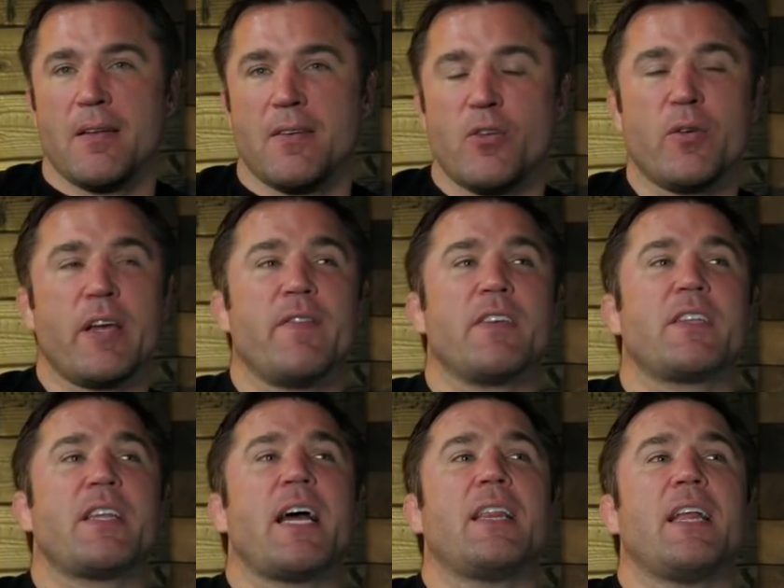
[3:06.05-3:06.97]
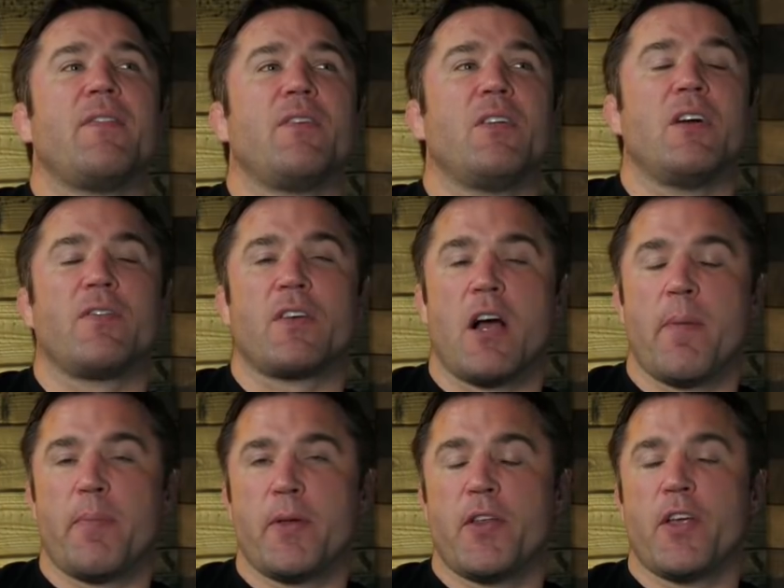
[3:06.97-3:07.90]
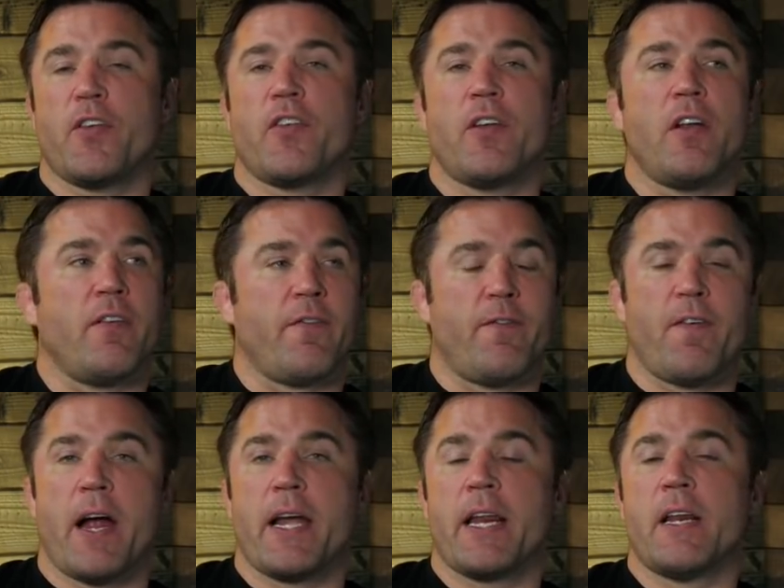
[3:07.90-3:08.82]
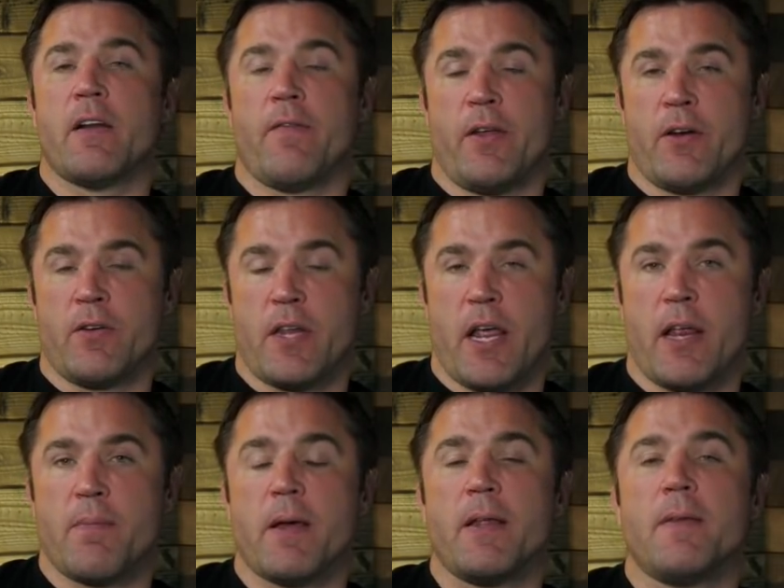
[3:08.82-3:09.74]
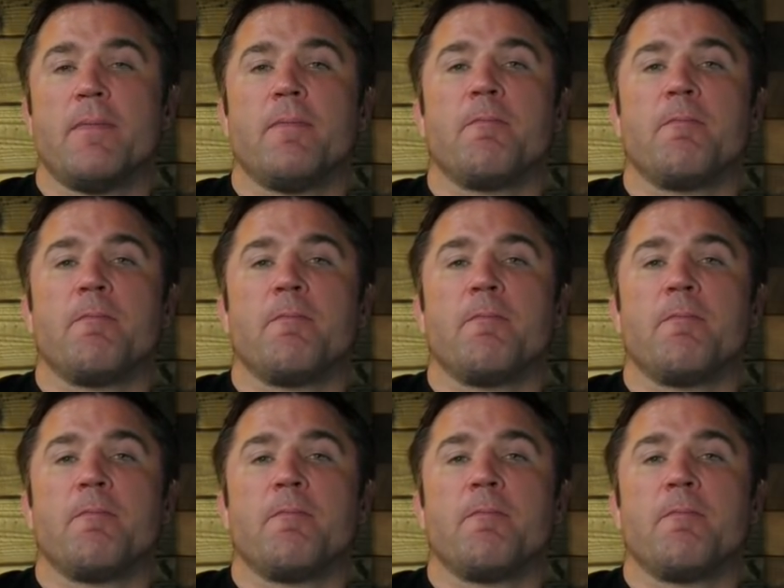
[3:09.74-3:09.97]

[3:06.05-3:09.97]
to give us that level of competition, of fighting, and of entertainment